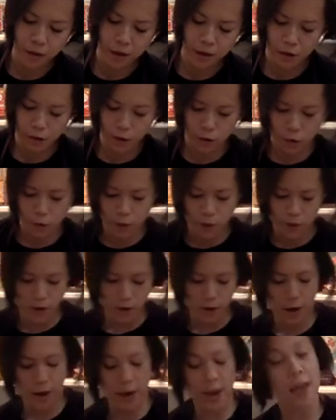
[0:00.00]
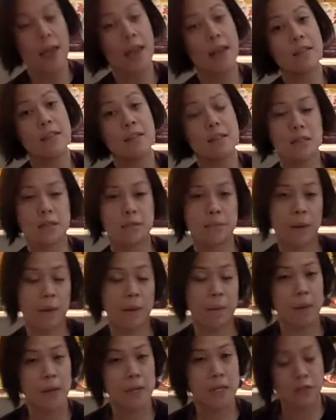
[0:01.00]
you know, their eggs
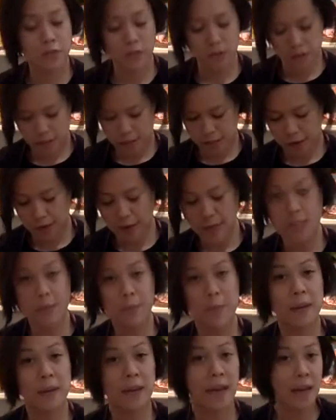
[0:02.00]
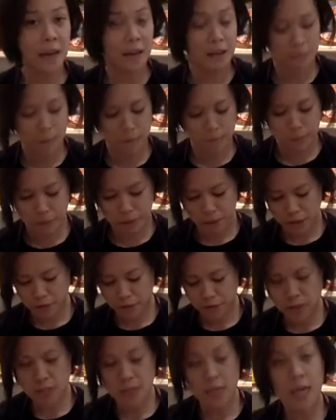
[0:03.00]
might be a different size, the banana might be a
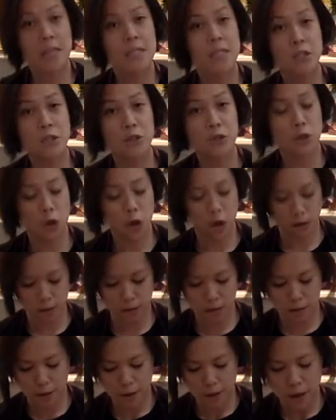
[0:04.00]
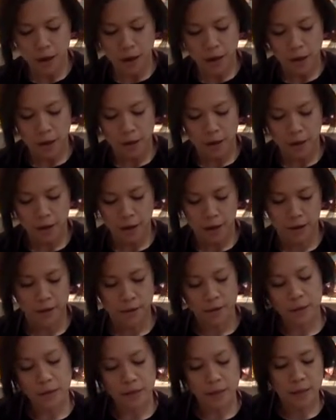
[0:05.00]
different size, and you not
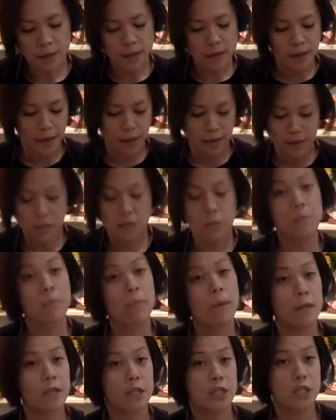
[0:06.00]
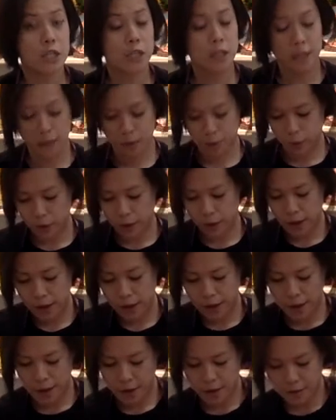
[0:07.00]
need as much liquid
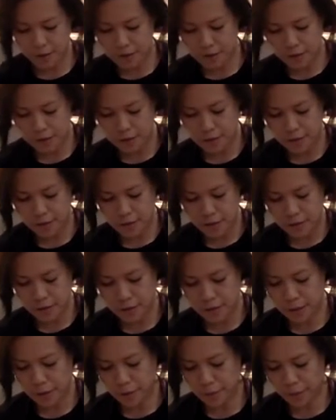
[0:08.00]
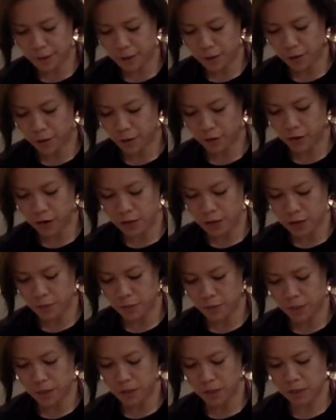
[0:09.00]
as some other
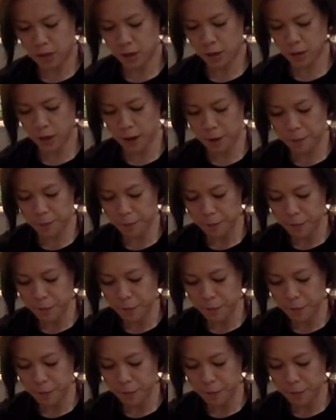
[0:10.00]
recipes. Okay,